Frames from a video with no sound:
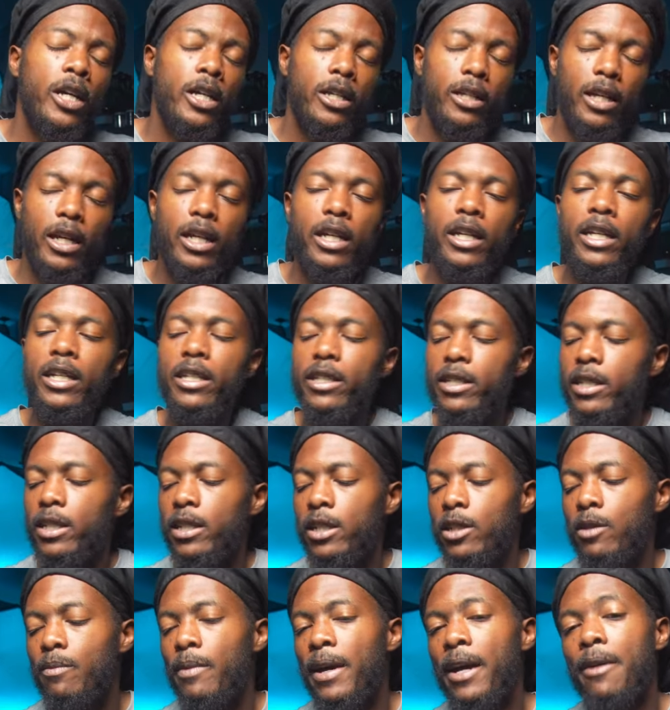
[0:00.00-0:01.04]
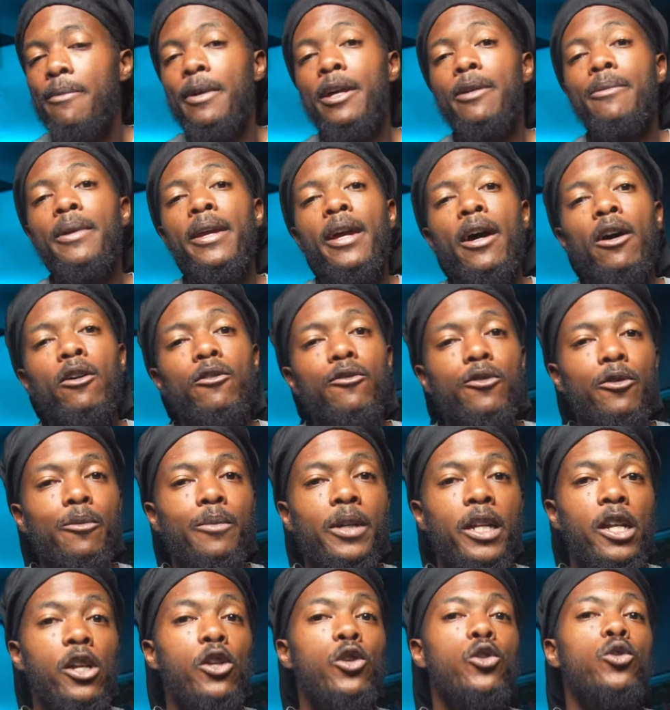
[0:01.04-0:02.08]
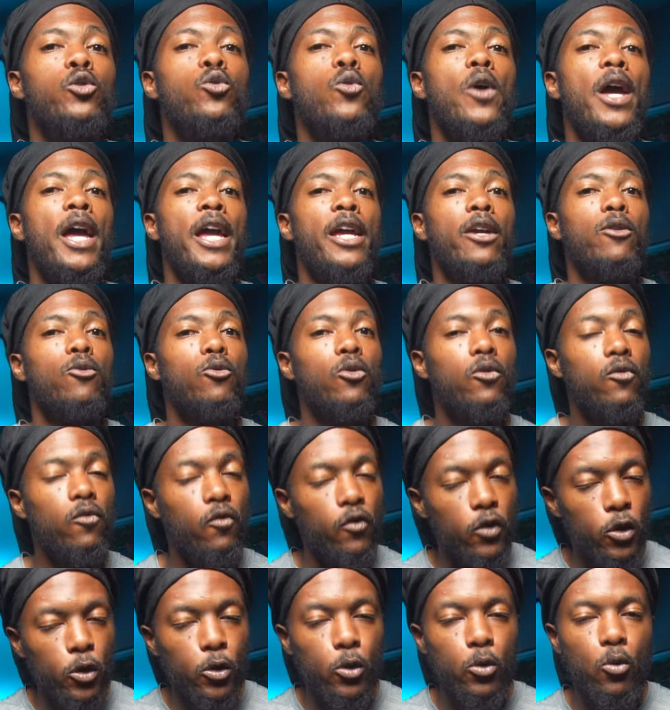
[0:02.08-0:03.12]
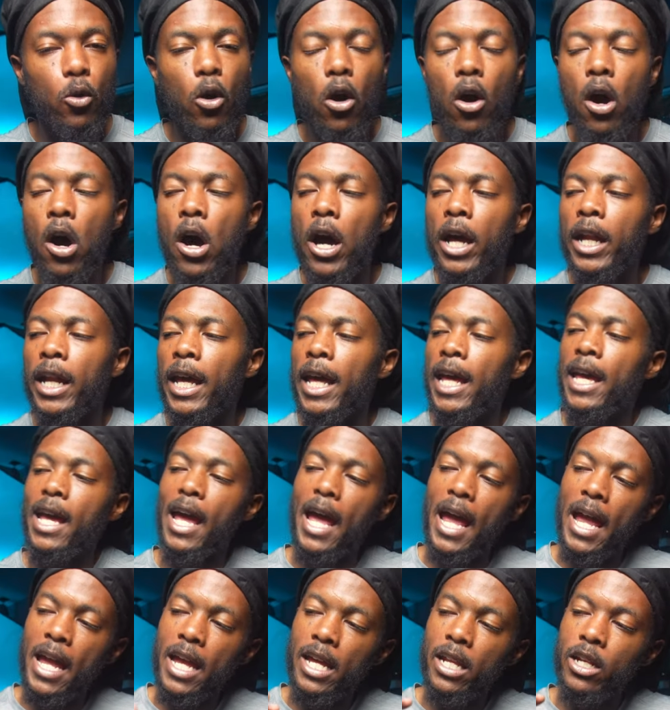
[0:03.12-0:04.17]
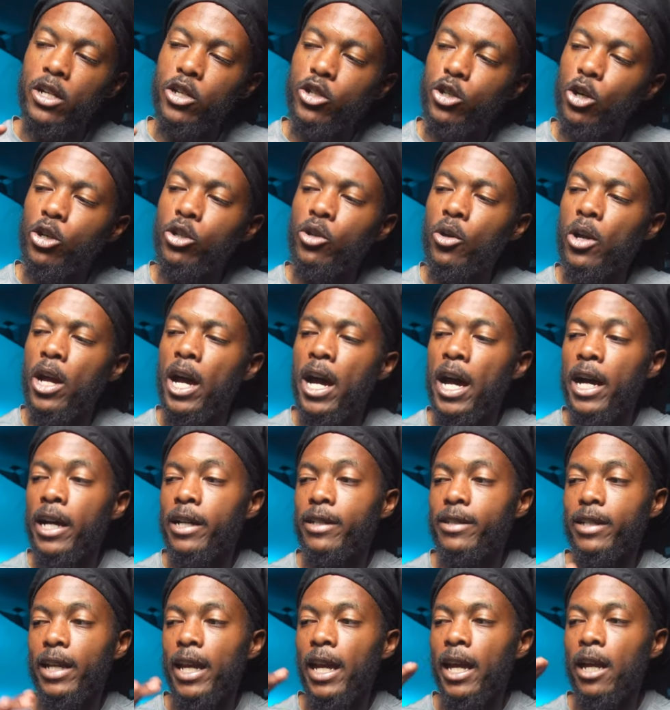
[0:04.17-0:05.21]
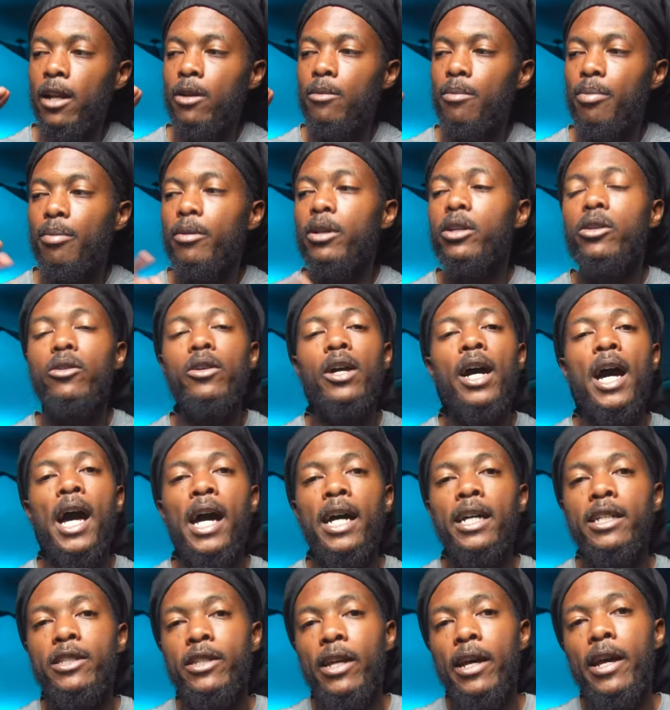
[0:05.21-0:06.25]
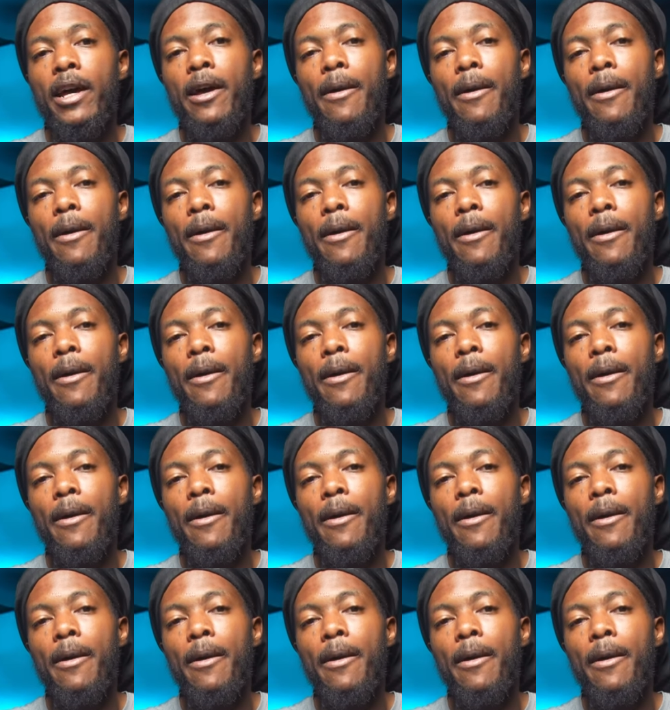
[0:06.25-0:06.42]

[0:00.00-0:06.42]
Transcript: They did send this bad baby out for me to do a review on and show you guys and bring you guys